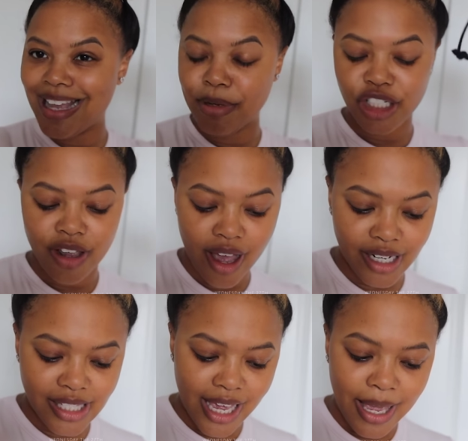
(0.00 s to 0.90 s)
I'm gonna show y'all in
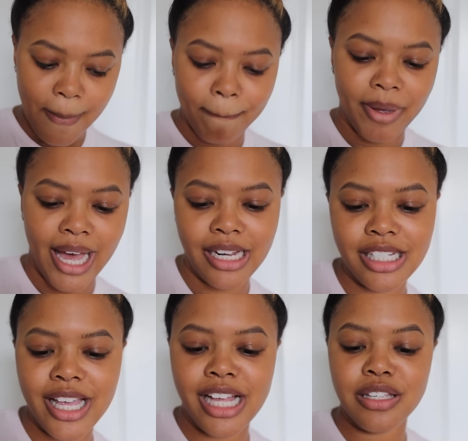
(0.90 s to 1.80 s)
a second, but I
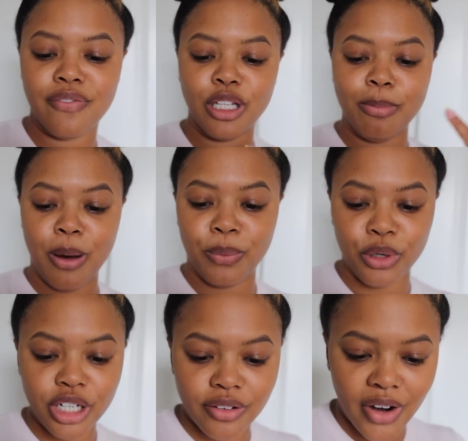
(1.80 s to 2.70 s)
just had to fill up my
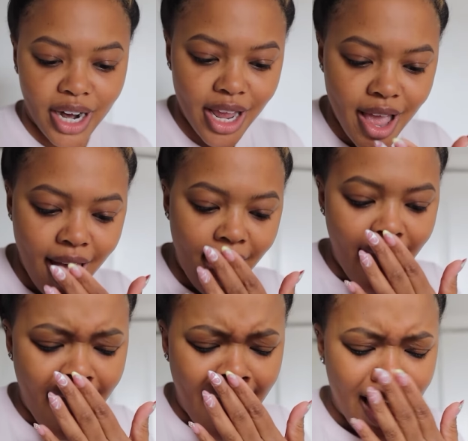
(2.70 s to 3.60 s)
water, right?
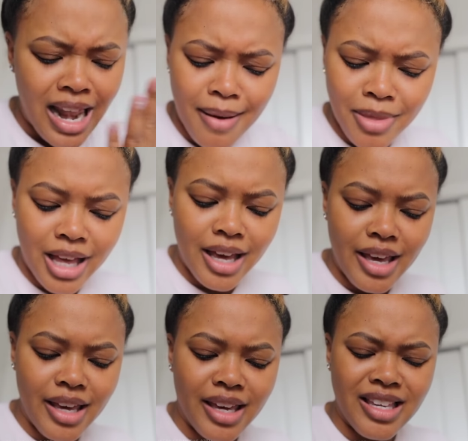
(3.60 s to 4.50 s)
And I'm
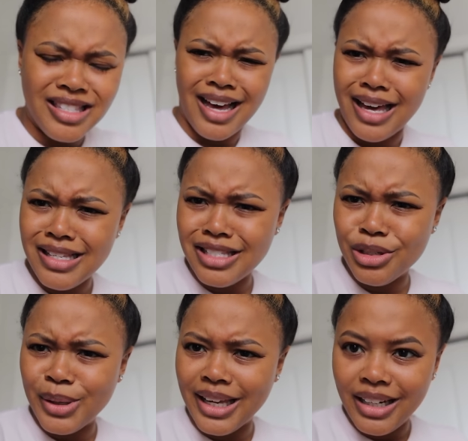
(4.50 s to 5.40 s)
like, is the ice
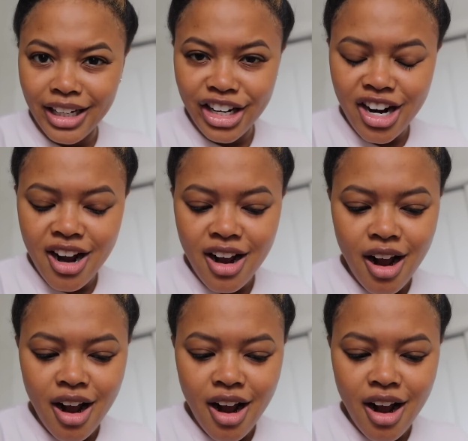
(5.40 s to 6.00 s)
still in here?